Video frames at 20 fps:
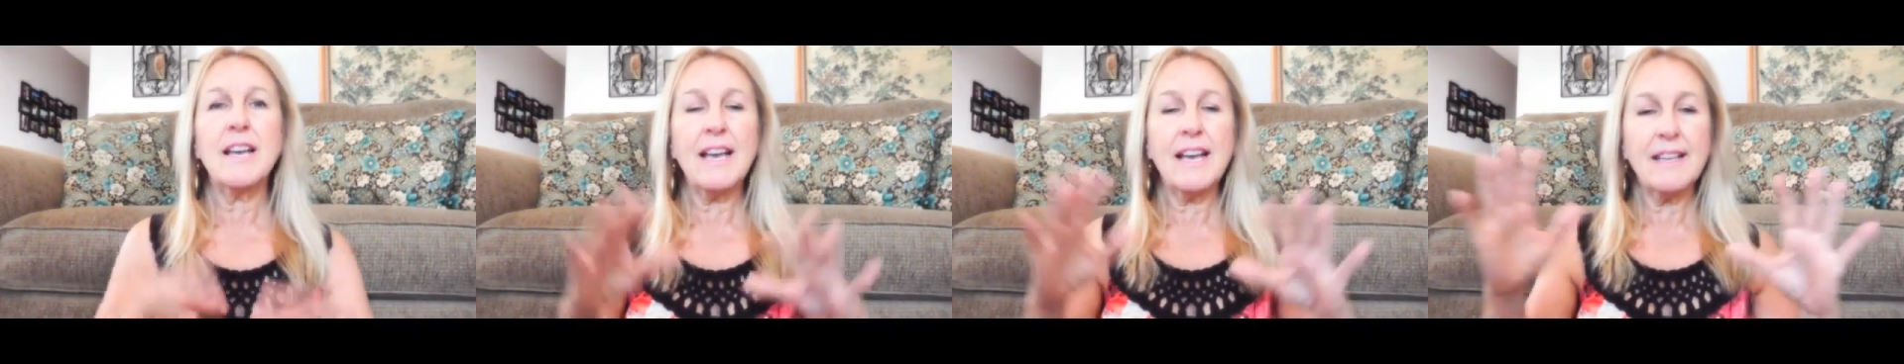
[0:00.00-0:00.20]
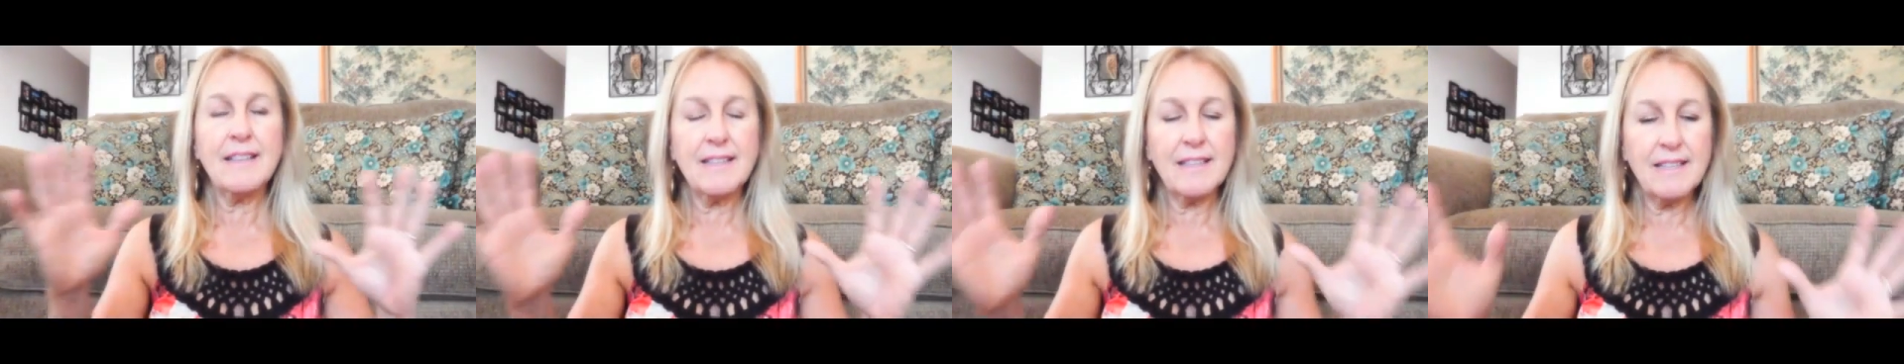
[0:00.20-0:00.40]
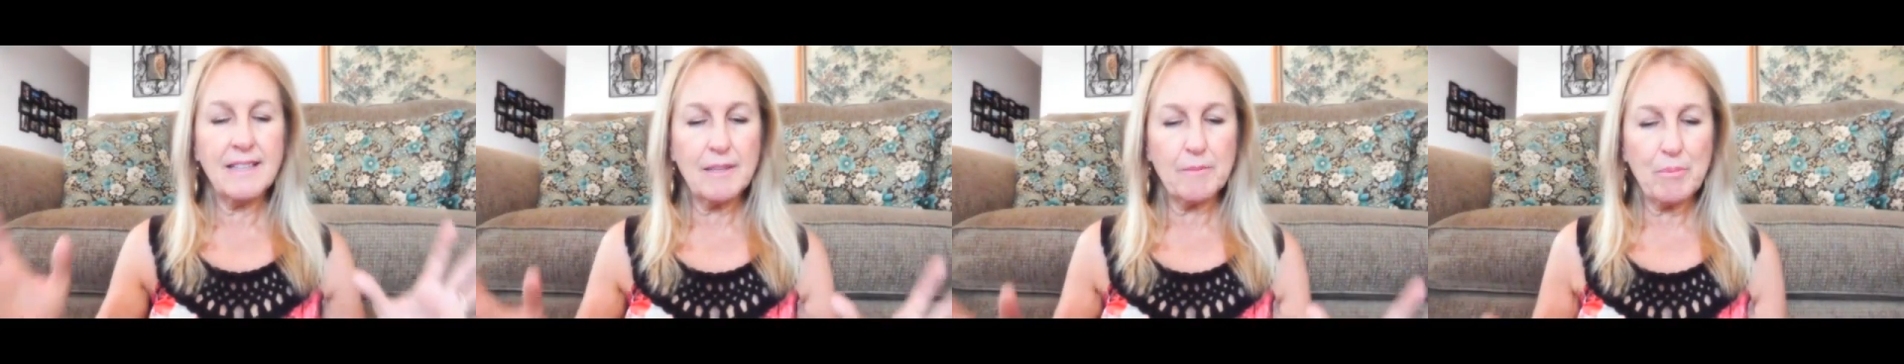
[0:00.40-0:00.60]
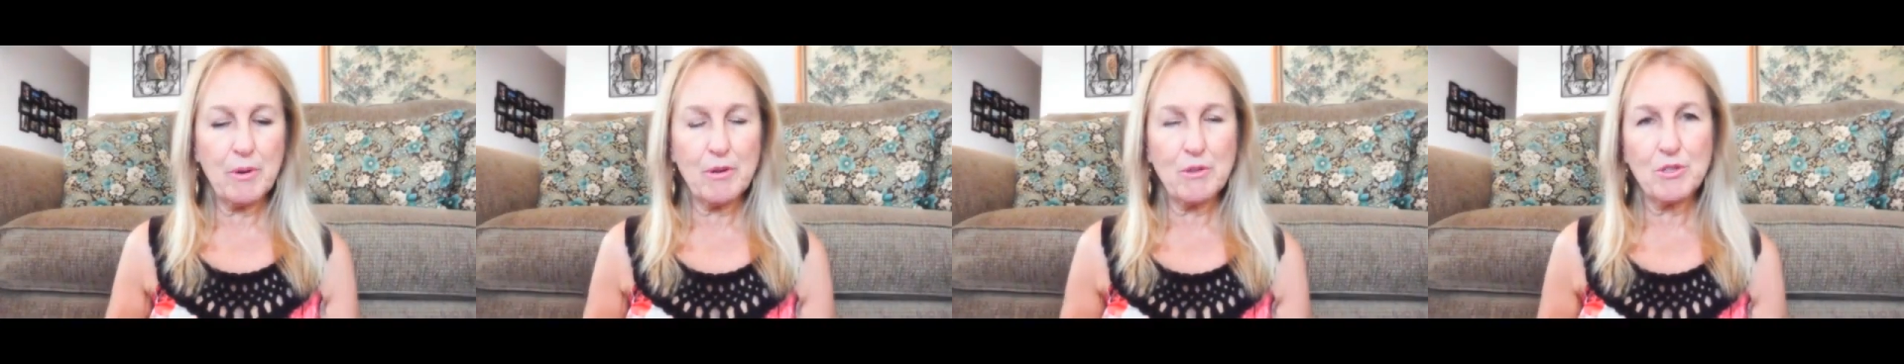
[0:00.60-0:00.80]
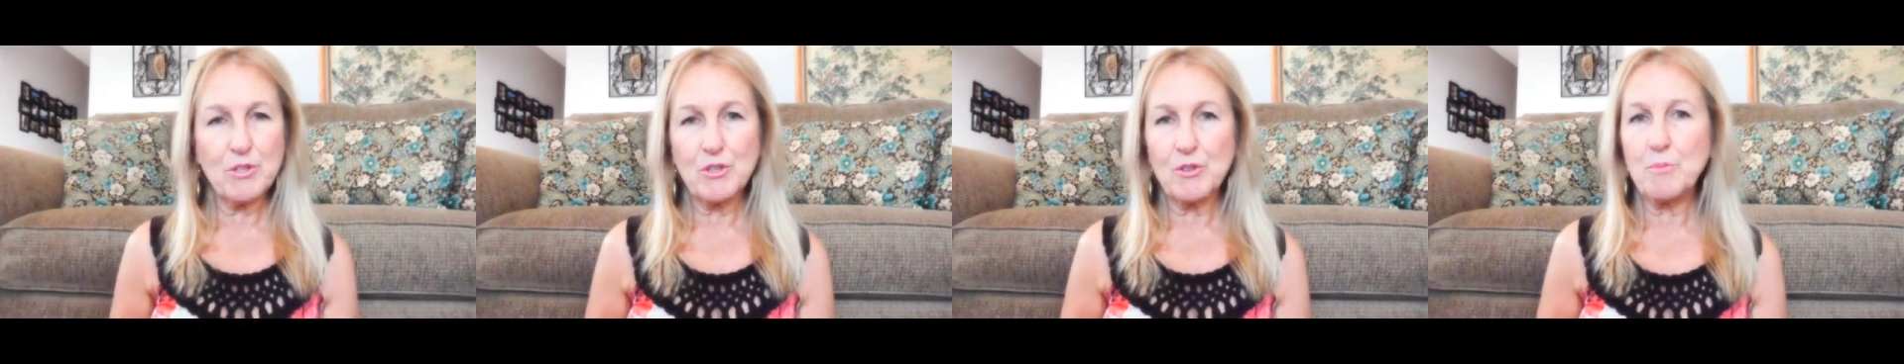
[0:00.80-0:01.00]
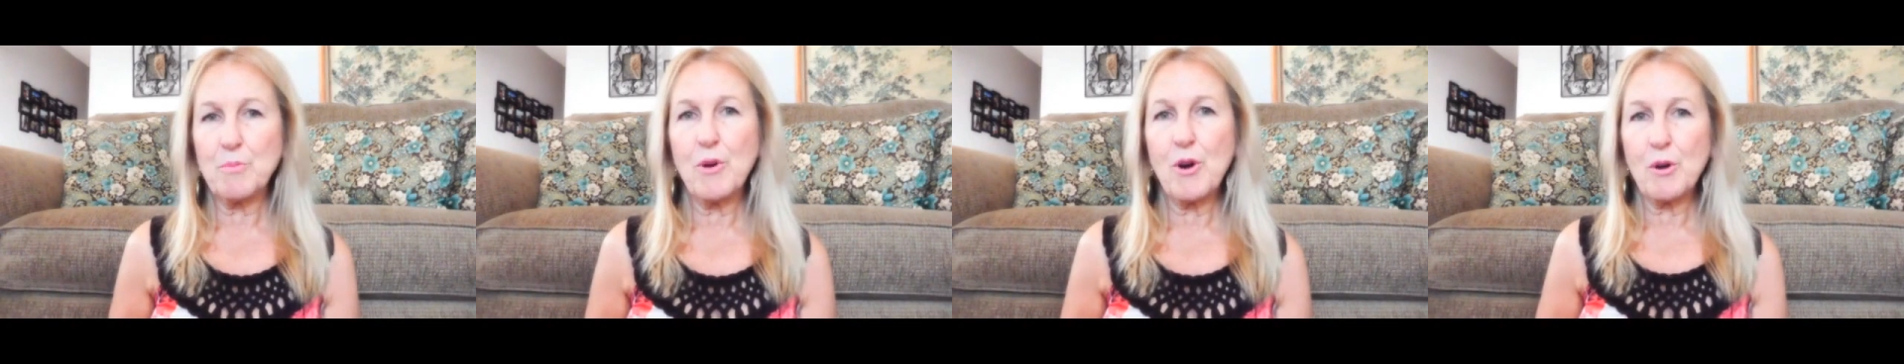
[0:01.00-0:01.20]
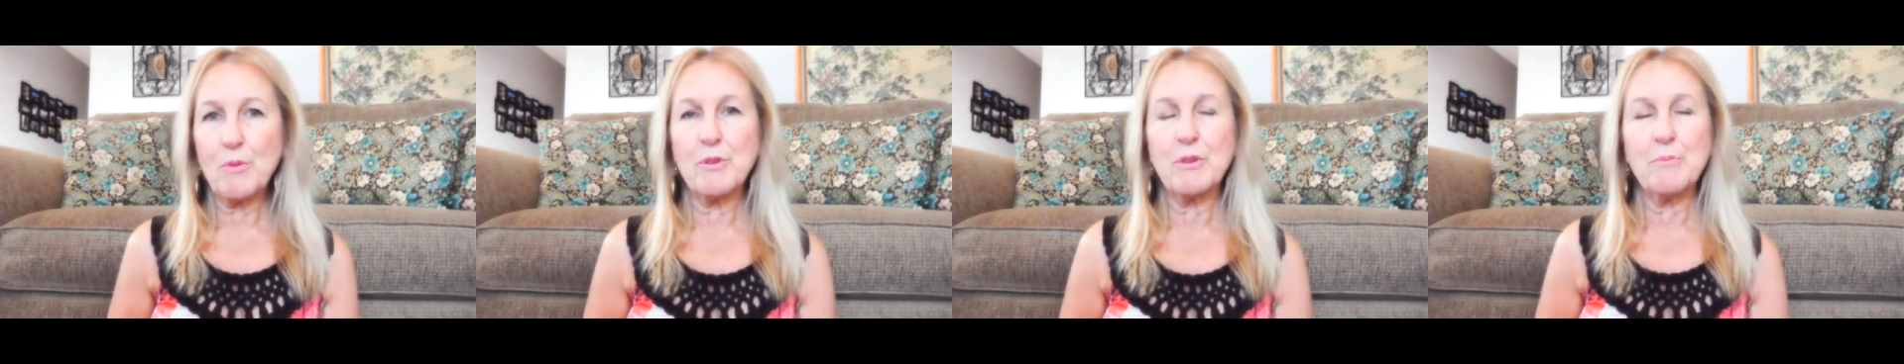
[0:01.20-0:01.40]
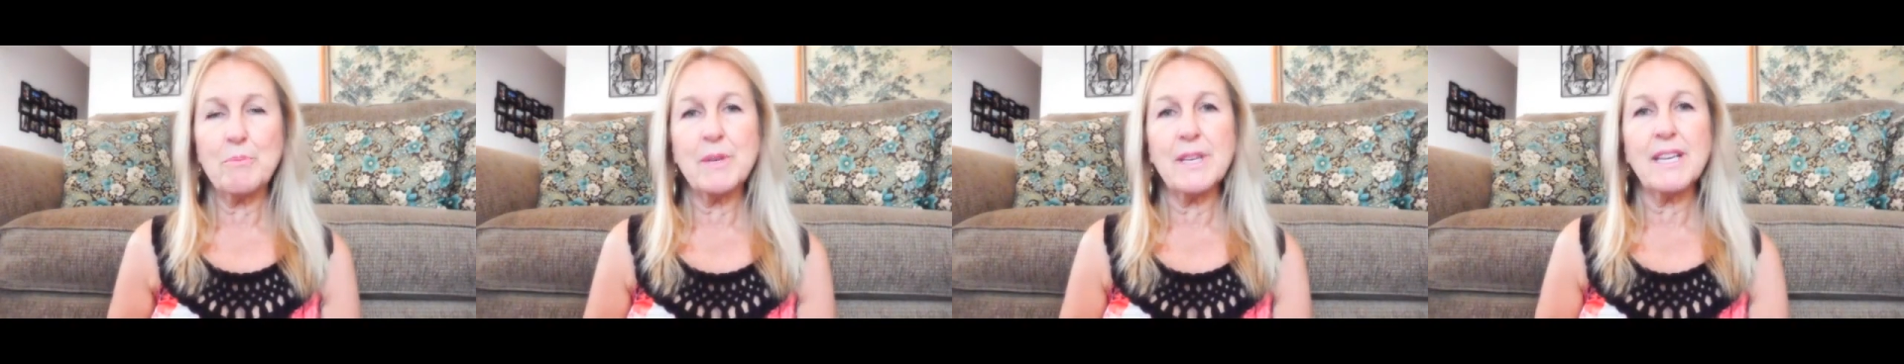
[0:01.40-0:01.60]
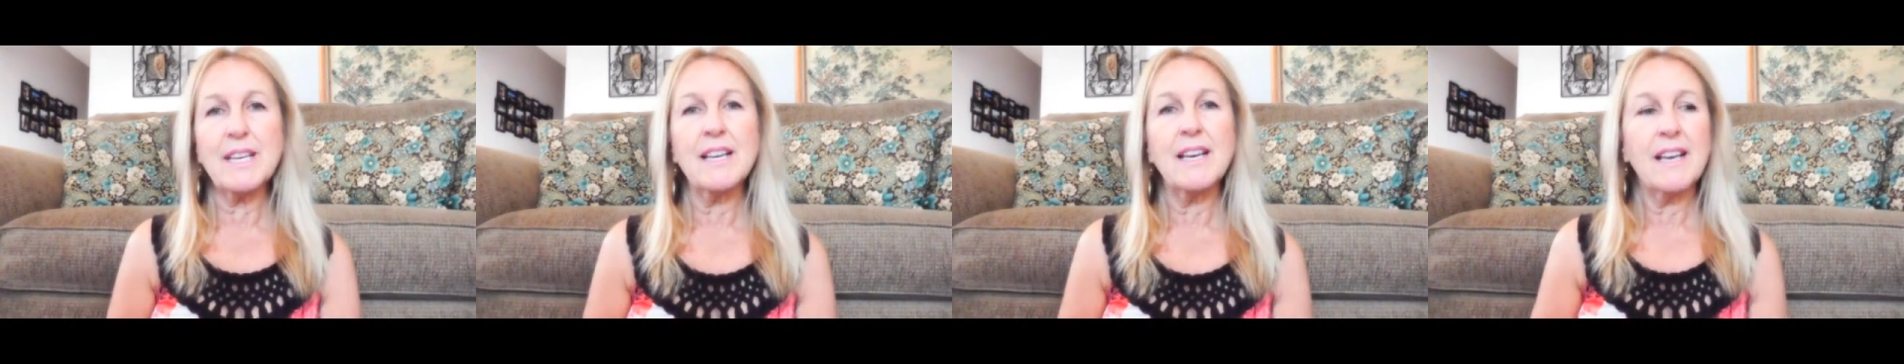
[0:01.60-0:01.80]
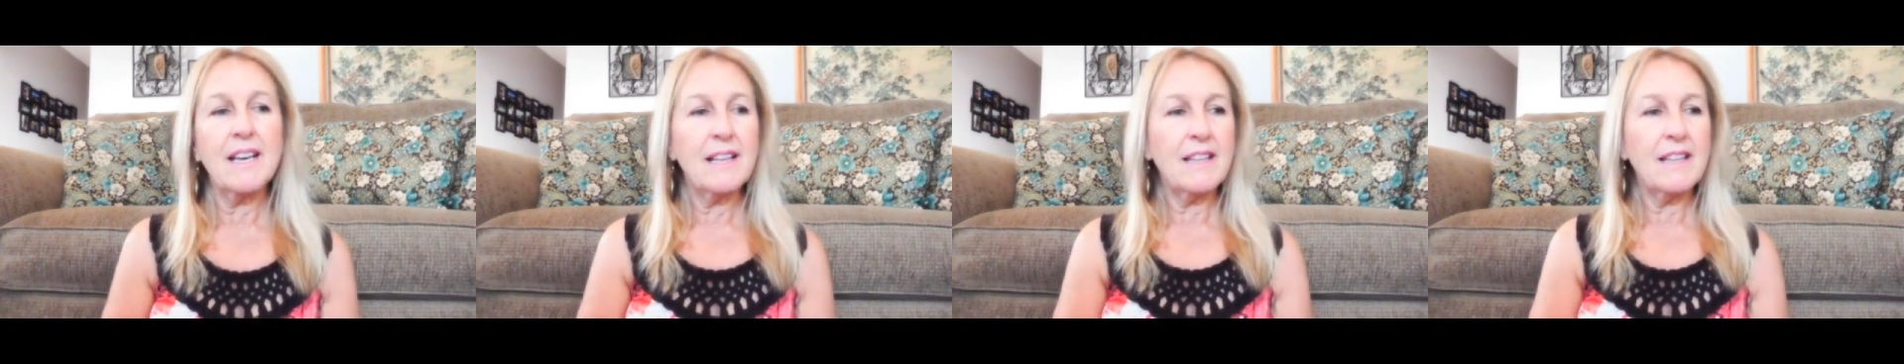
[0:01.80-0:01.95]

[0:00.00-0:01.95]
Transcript: and then the personal part would be